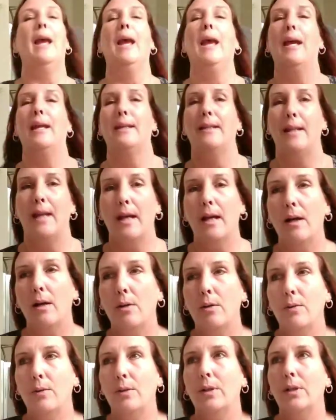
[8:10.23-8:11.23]
And
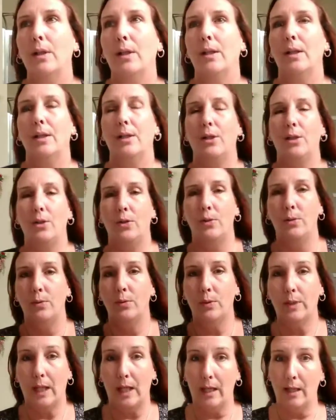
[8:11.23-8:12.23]
now you
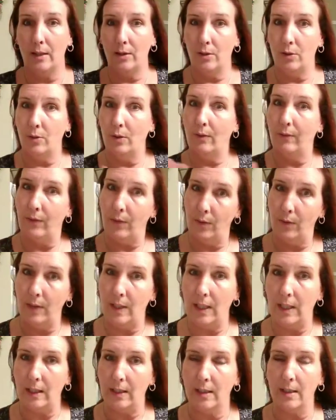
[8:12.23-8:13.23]
can do a few
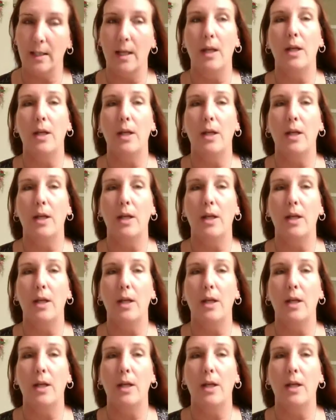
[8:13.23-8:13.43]
things.